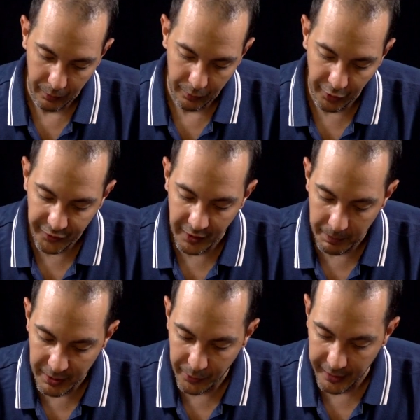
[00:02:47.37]
just in
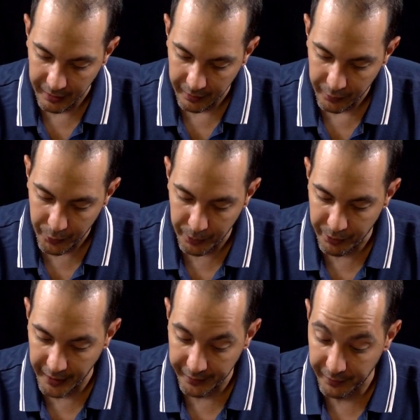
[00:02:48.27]
between two
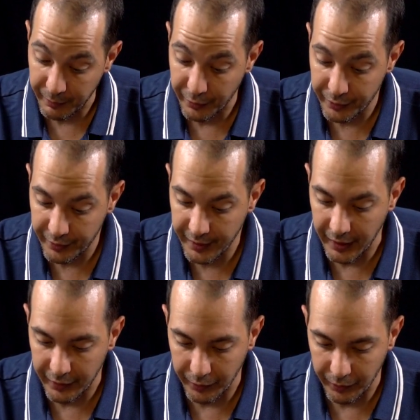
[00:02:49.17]
braids of the
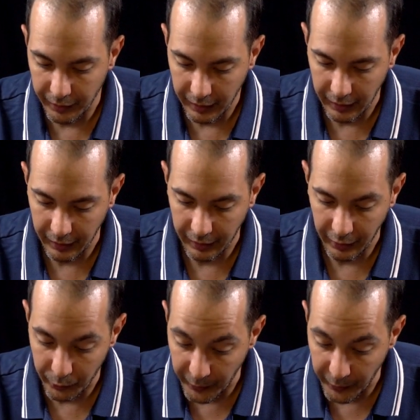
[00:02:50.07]
tsukaito on